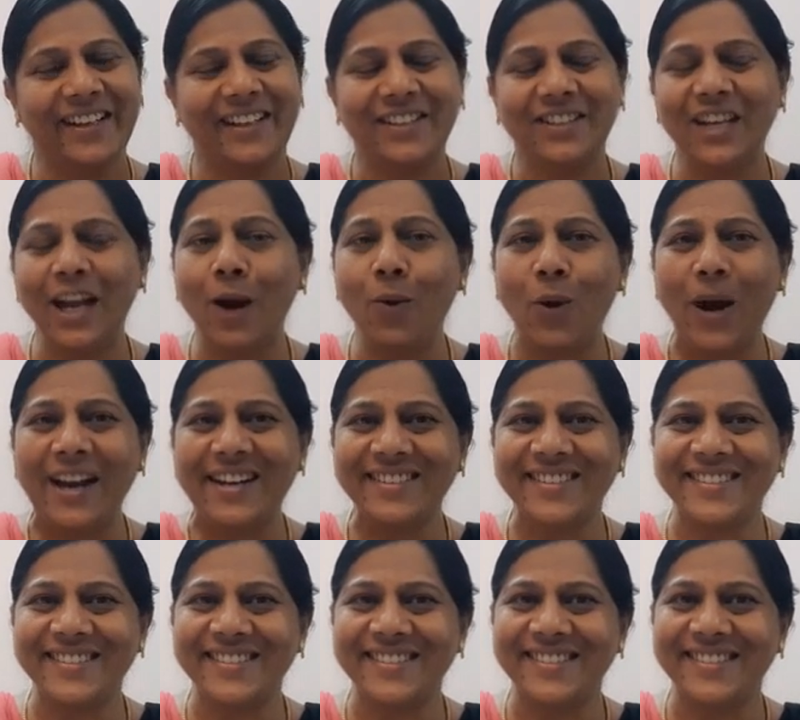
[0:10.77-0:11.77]
Dear
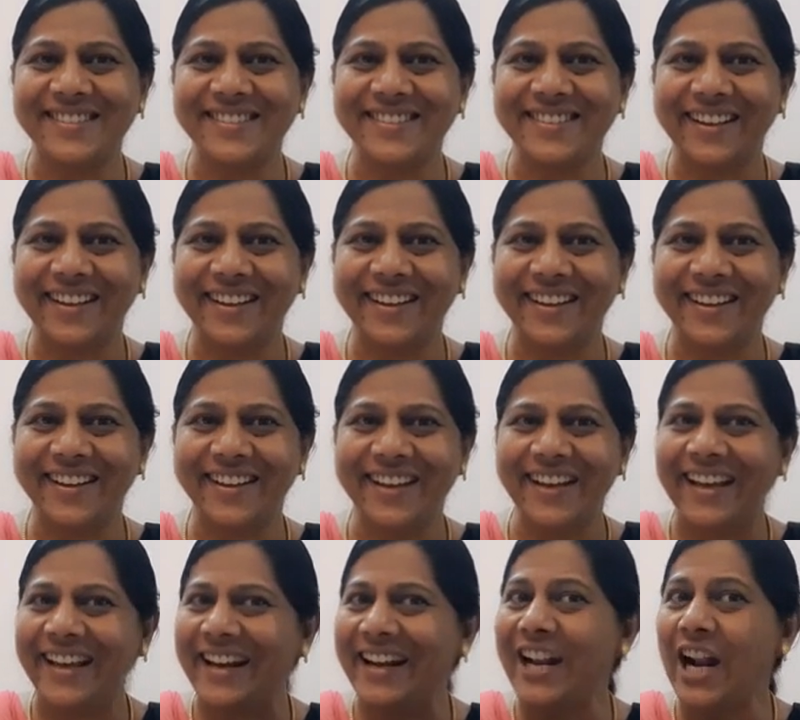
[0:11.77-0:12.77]
ones,
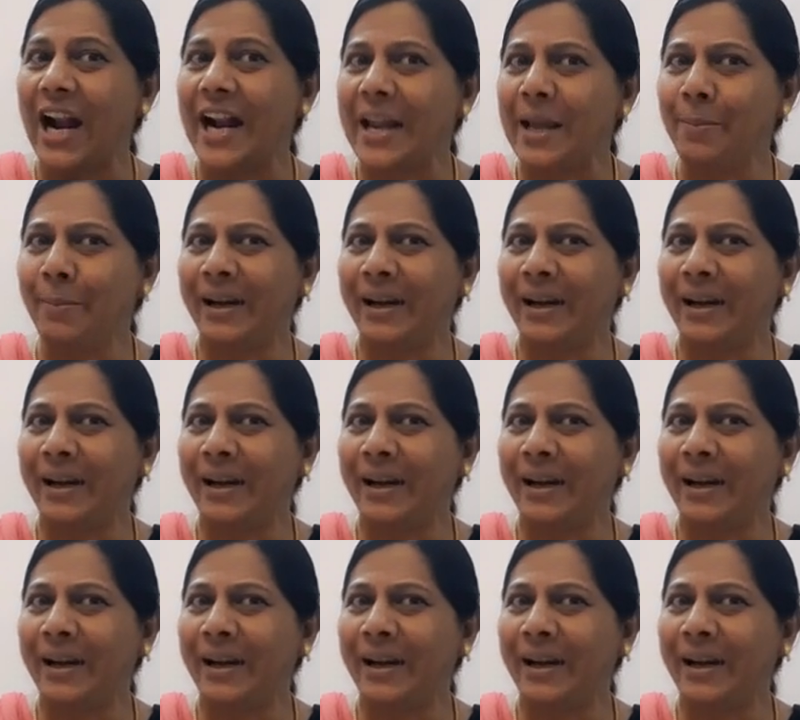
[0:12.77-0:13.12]
regarding